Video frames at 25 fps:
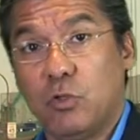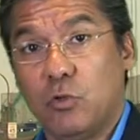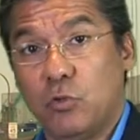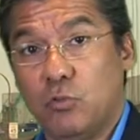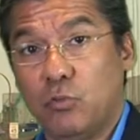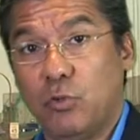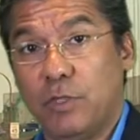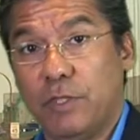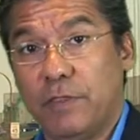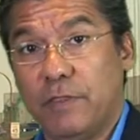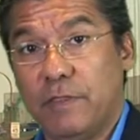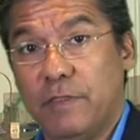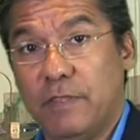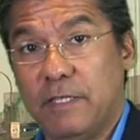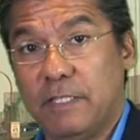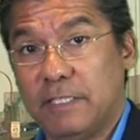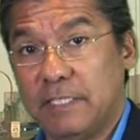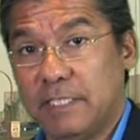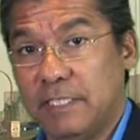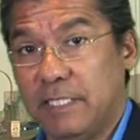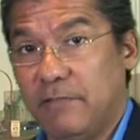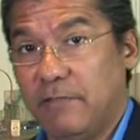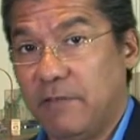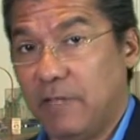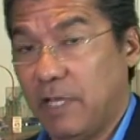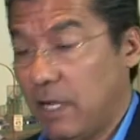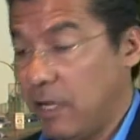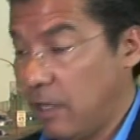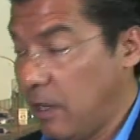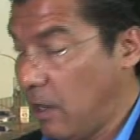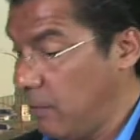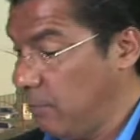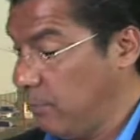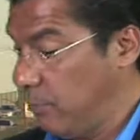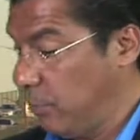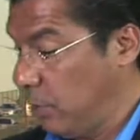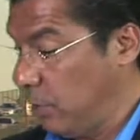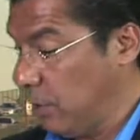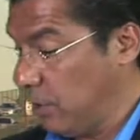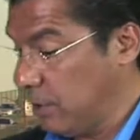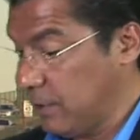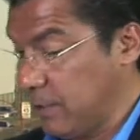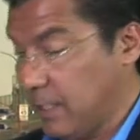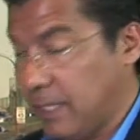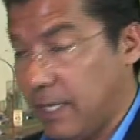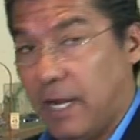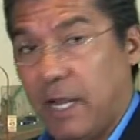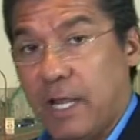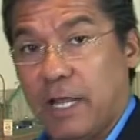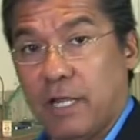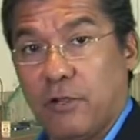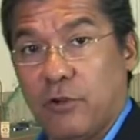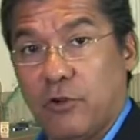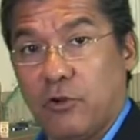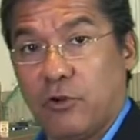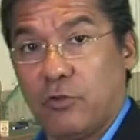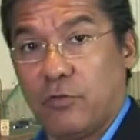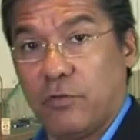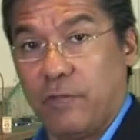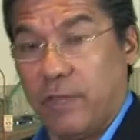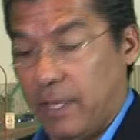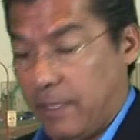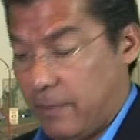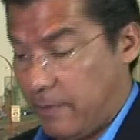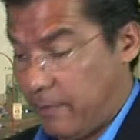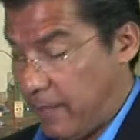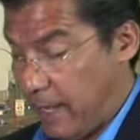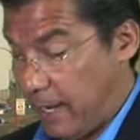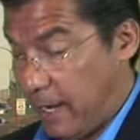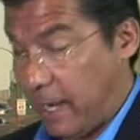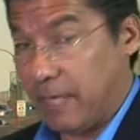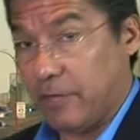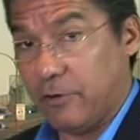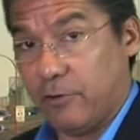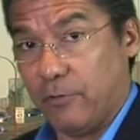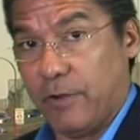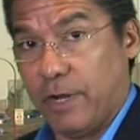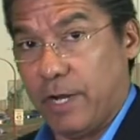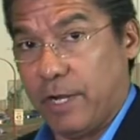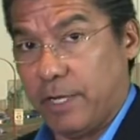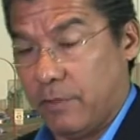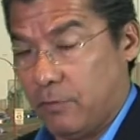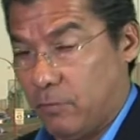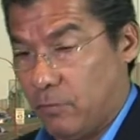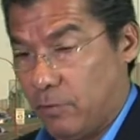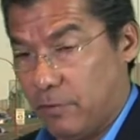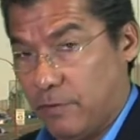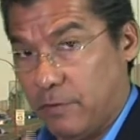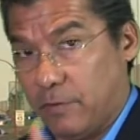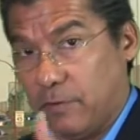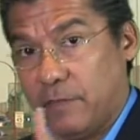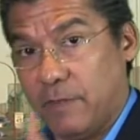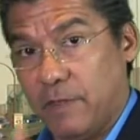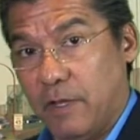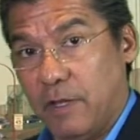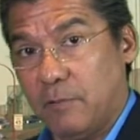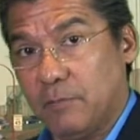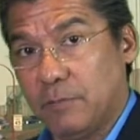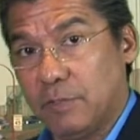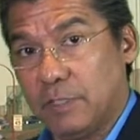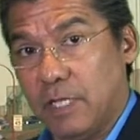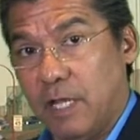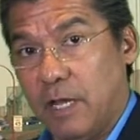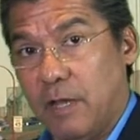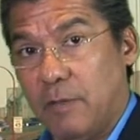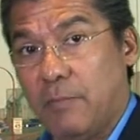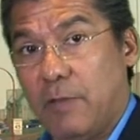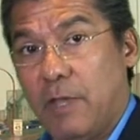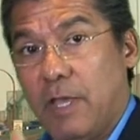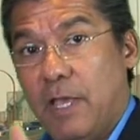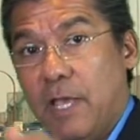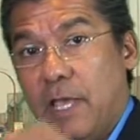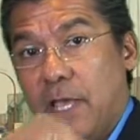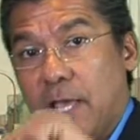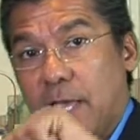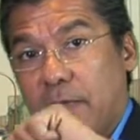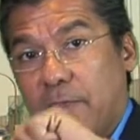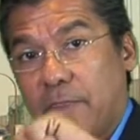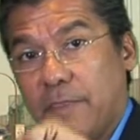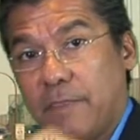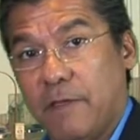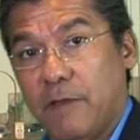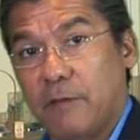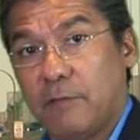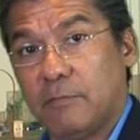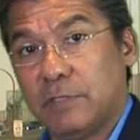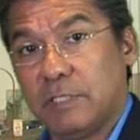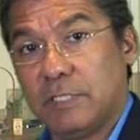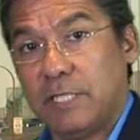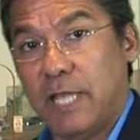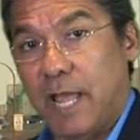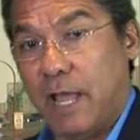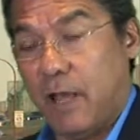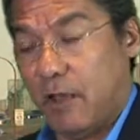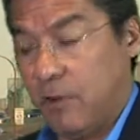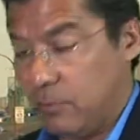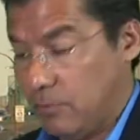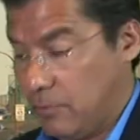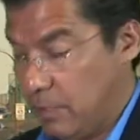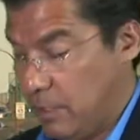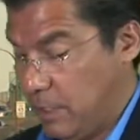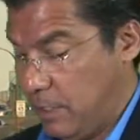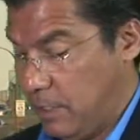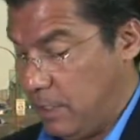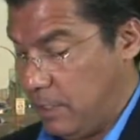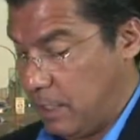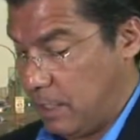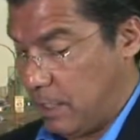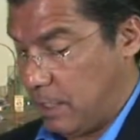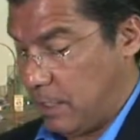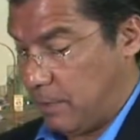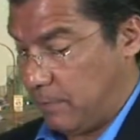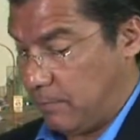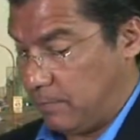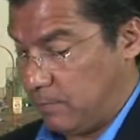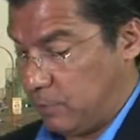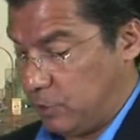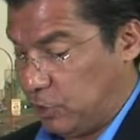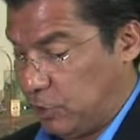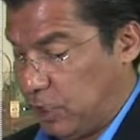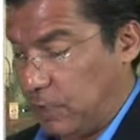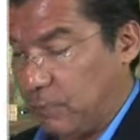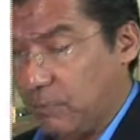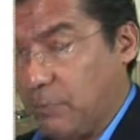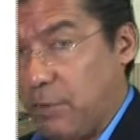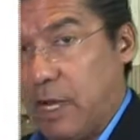with this DVIR book that I created with the thumbs up and thumbs down check